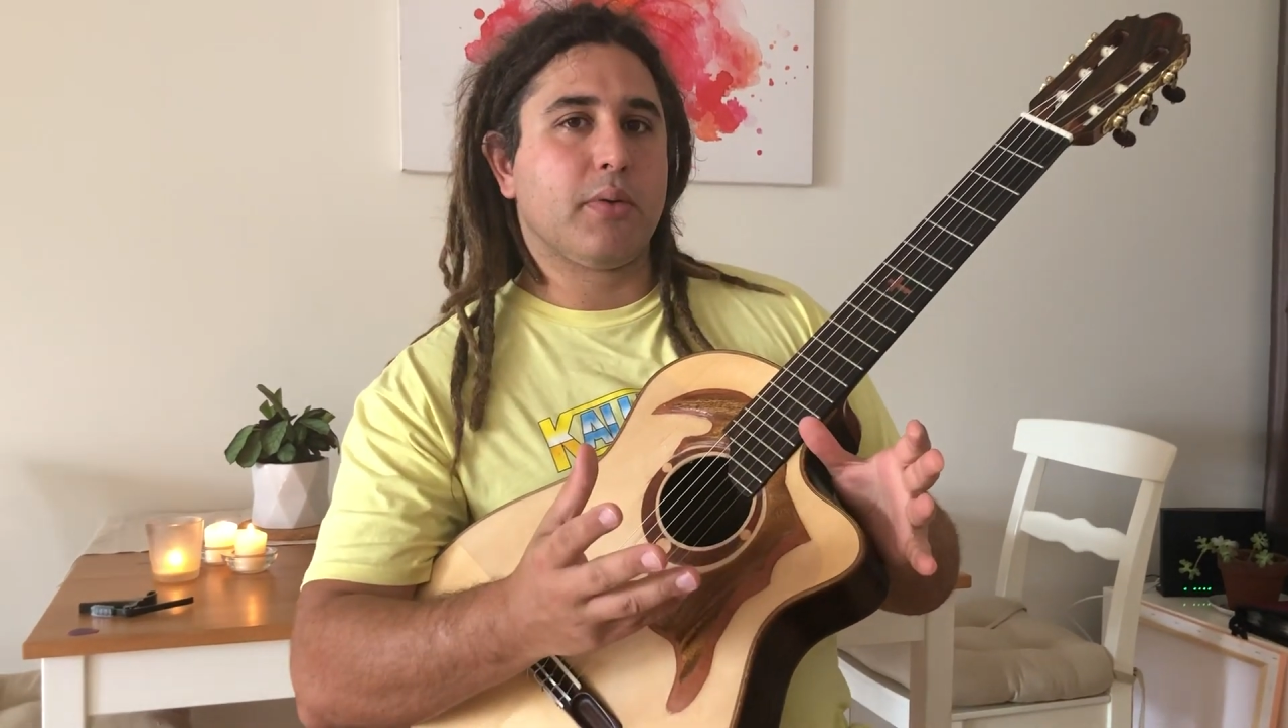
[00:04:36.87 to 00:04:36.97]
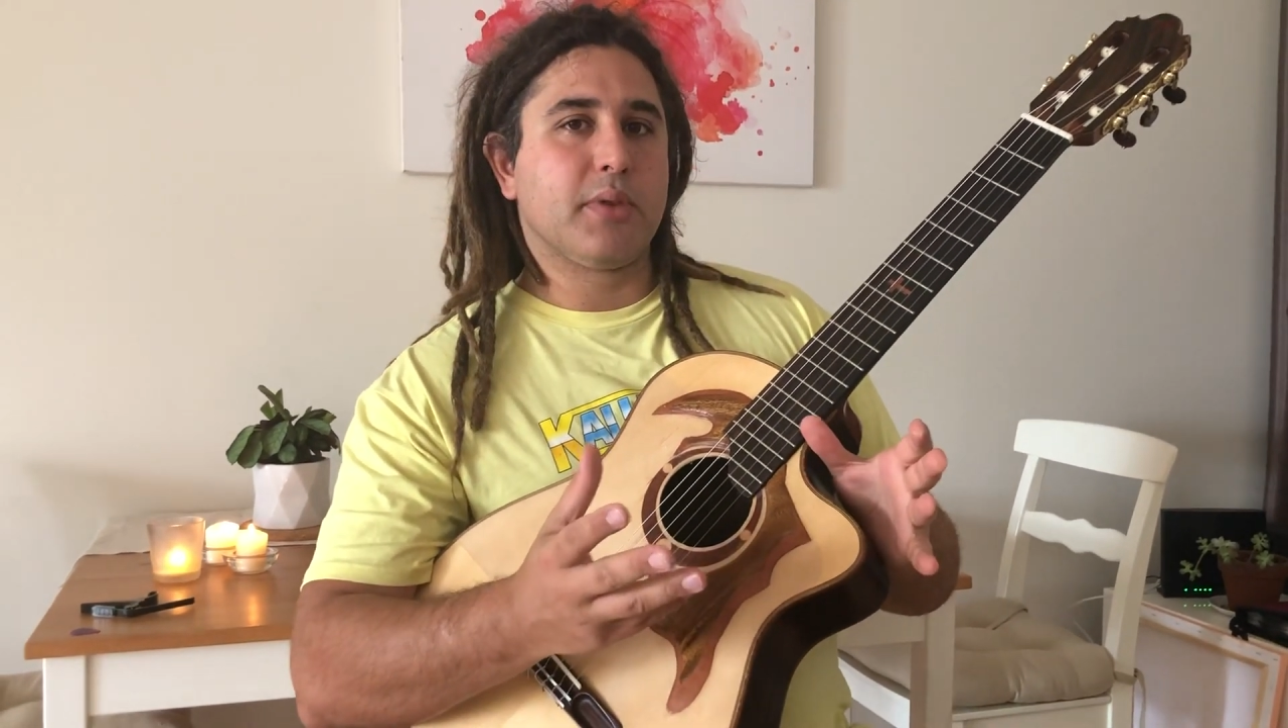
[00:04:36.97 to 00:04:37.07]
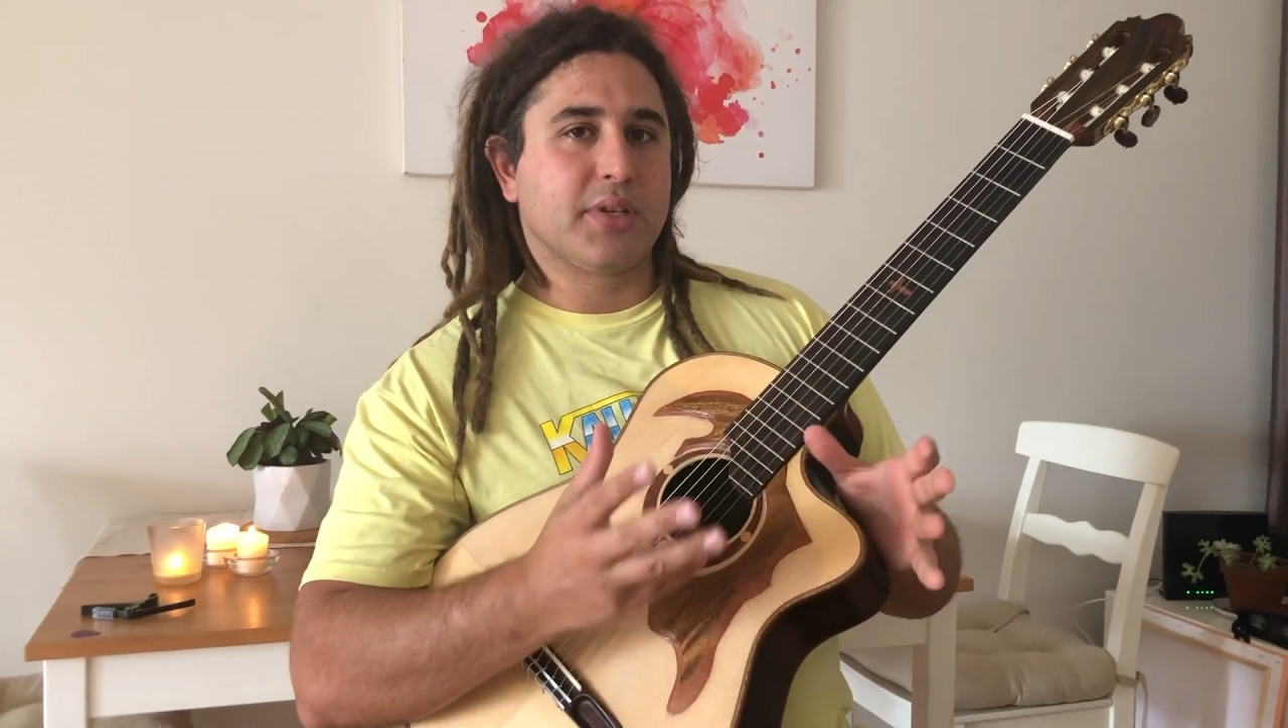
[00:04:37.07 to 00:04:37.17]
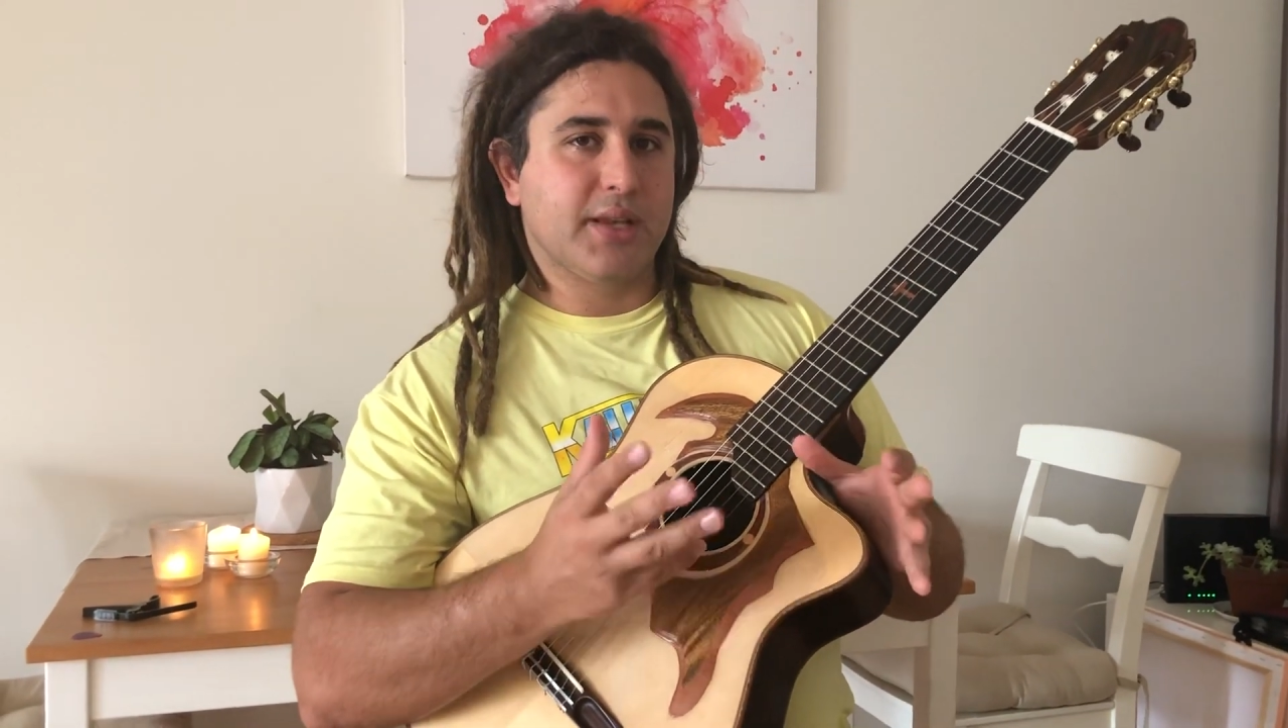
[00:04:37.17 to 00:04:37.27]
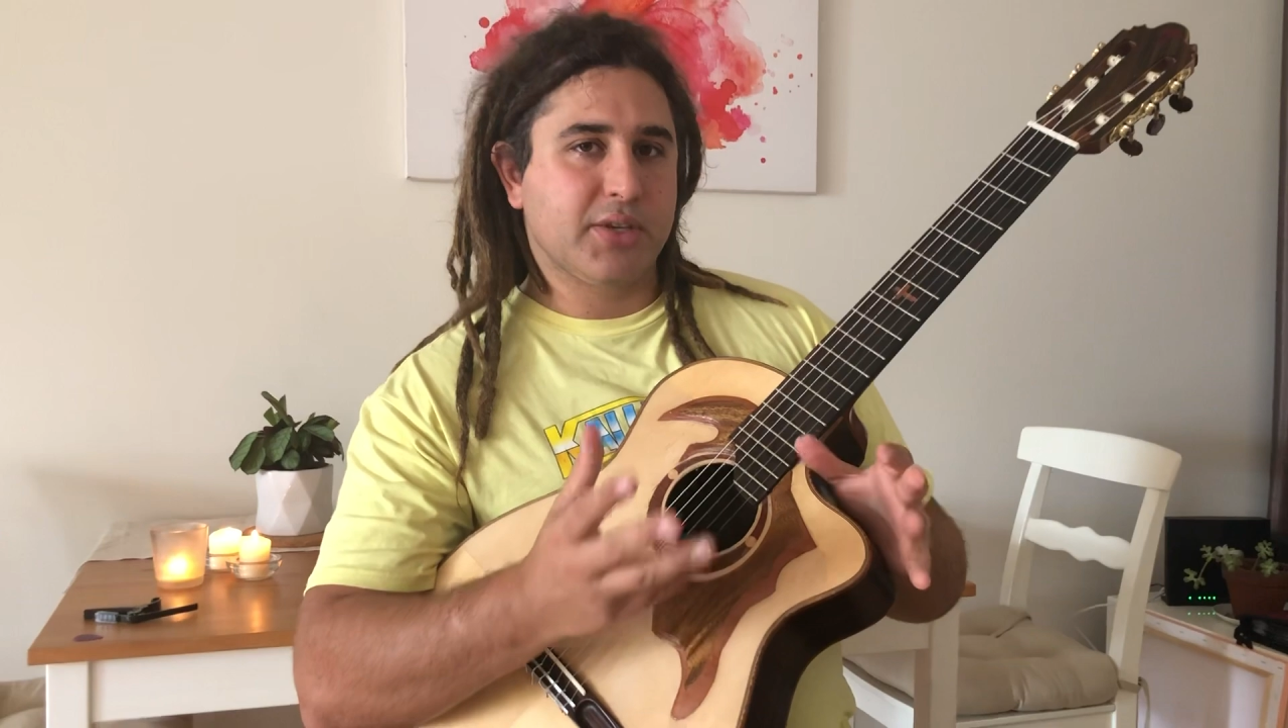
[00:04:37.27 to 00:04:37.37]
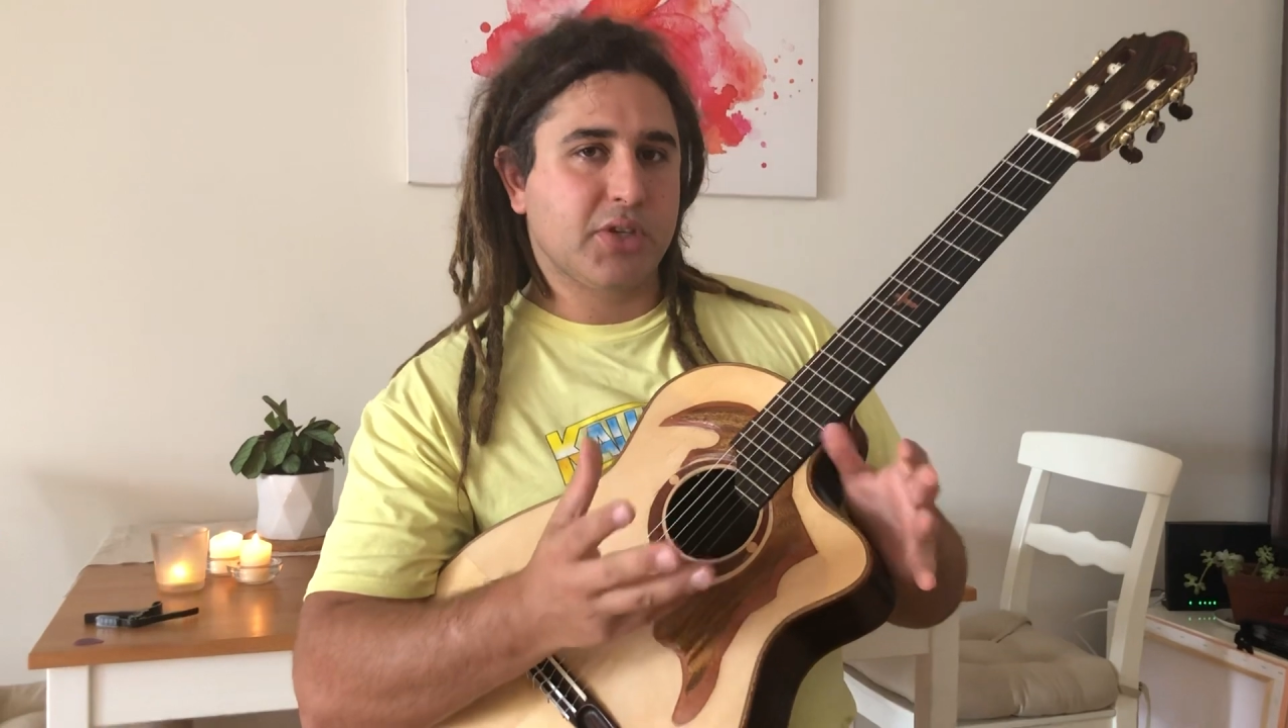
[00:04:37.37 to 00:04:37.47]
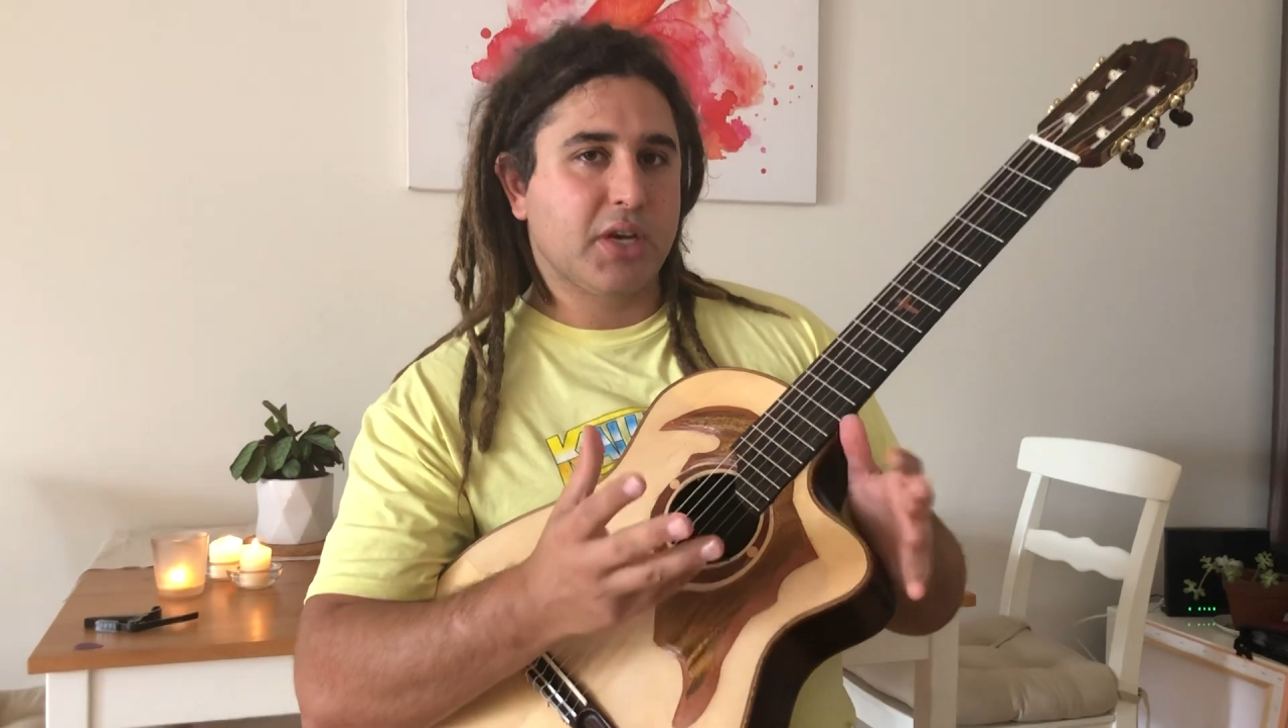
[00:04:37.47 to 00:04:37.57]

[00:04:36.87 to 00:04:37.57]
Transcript: this lesson is